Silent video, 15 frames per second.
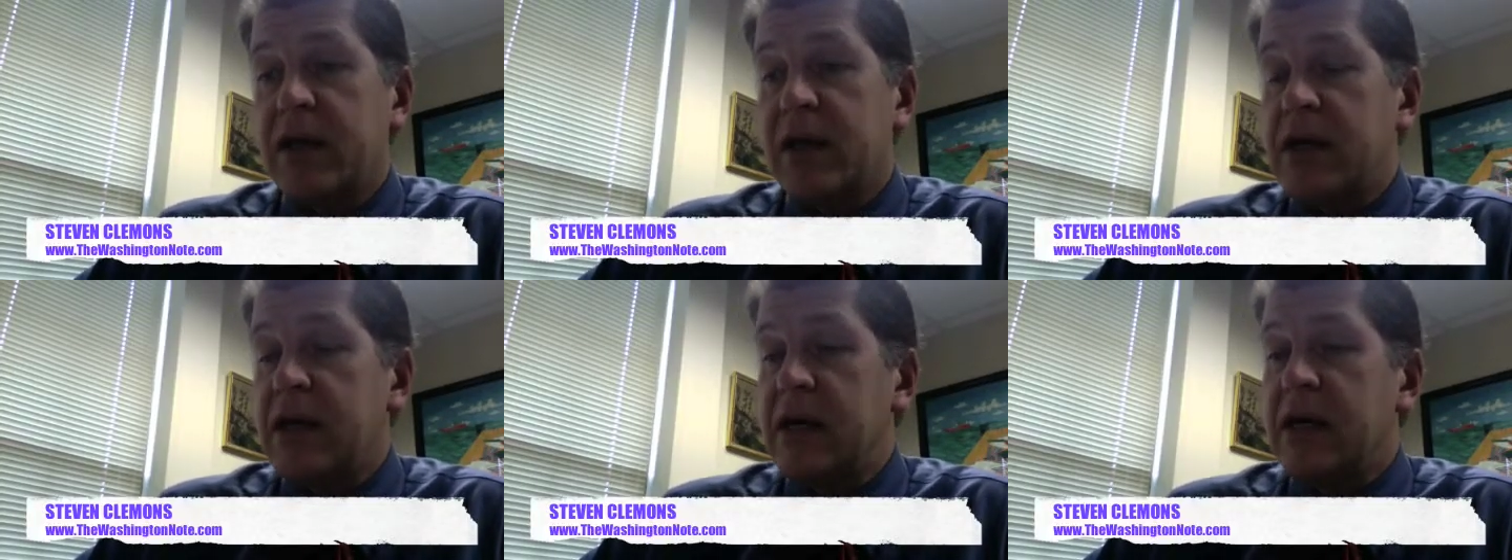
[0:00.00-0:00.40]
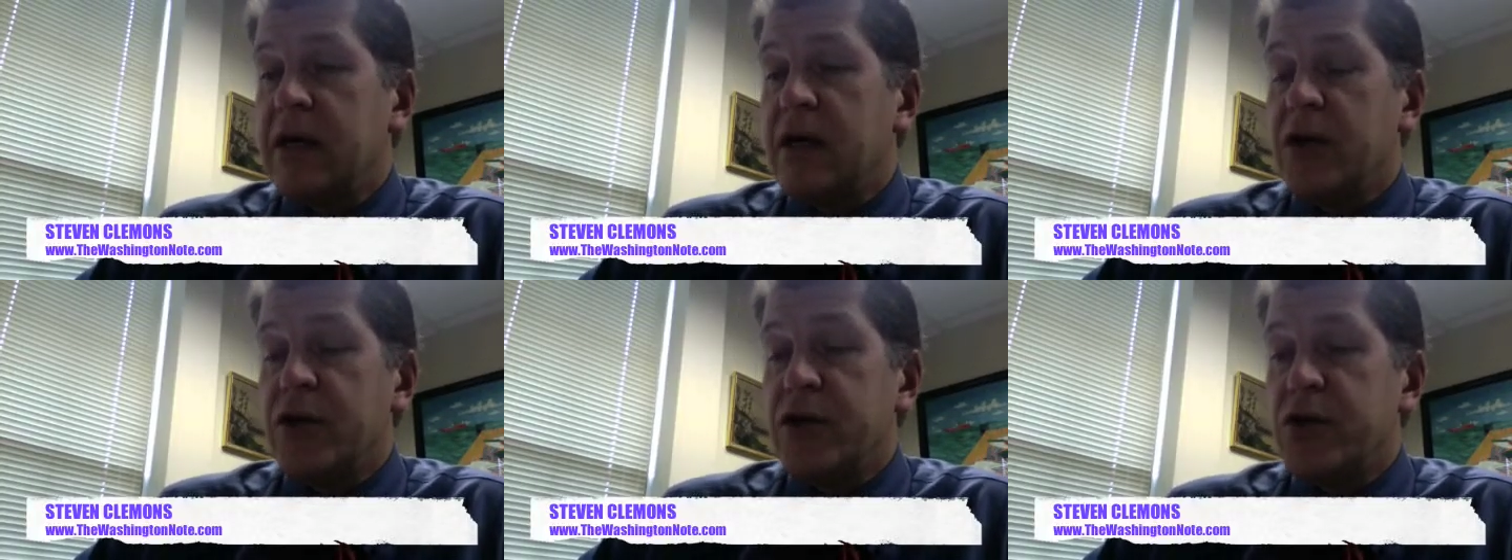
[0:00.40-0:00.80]
He
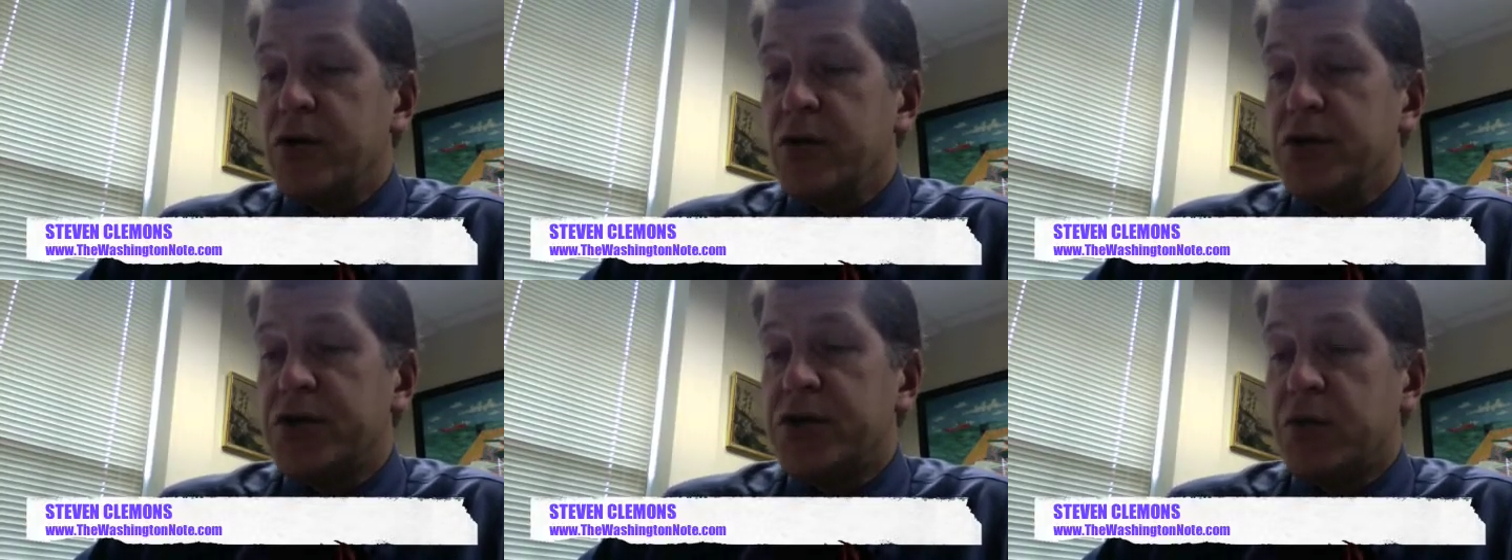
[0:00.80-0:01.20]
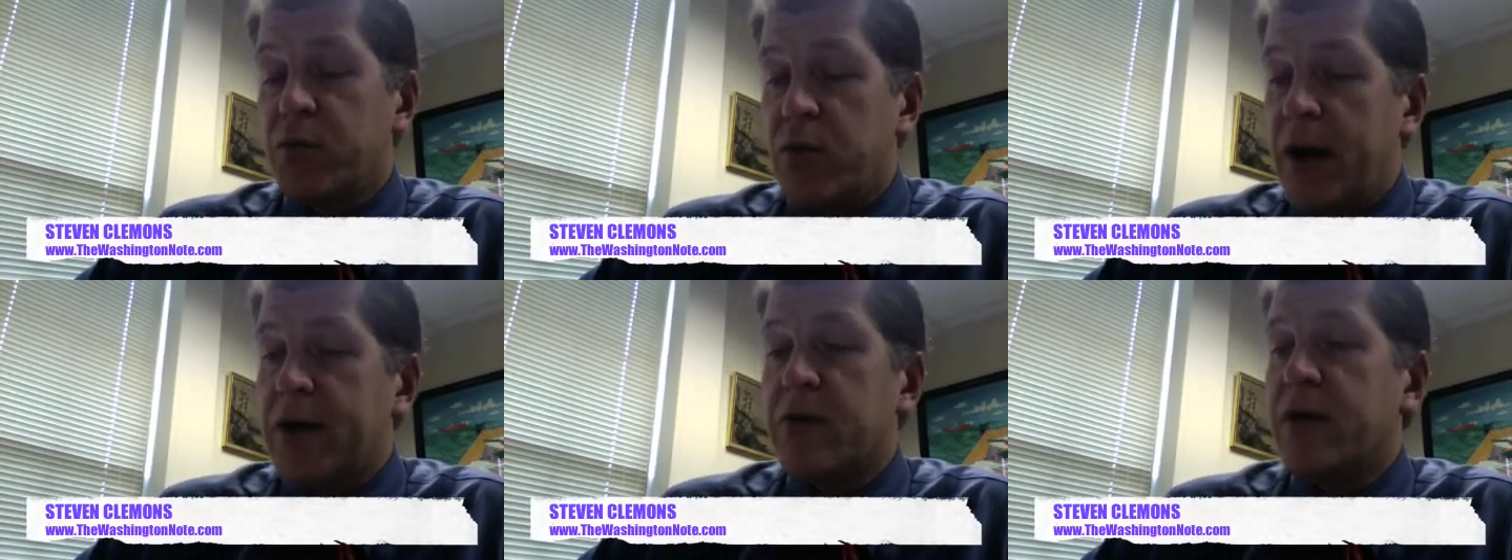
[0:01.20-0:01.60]
used
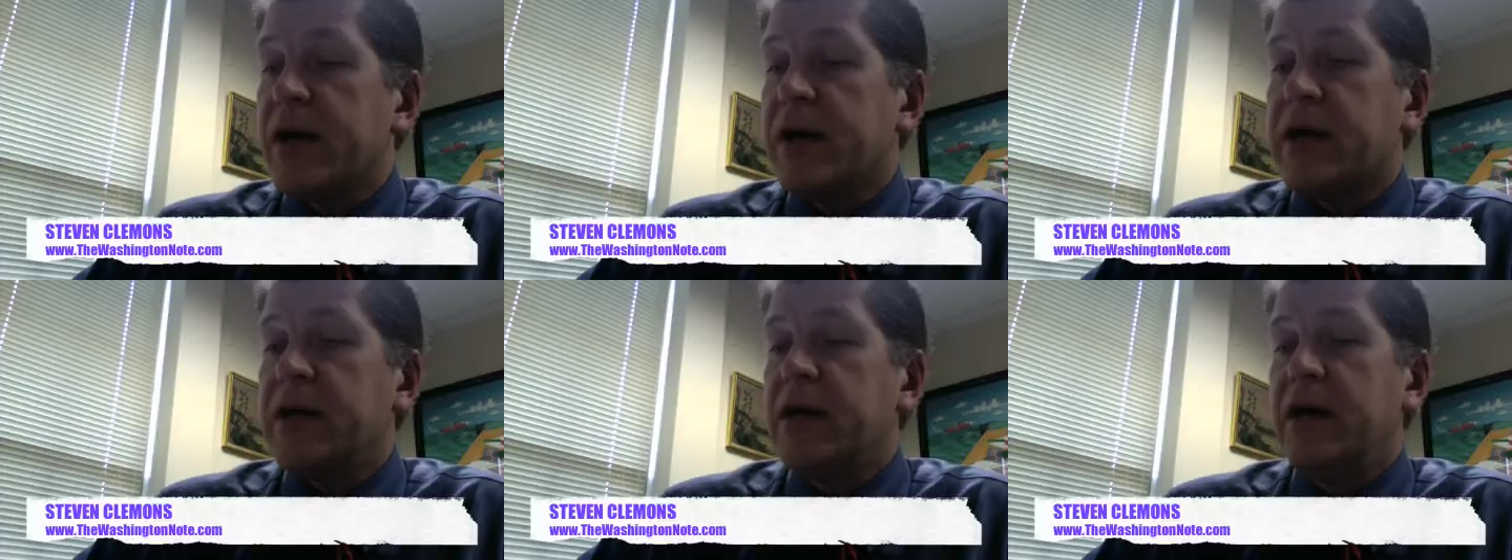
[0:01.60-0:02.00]
rhetoric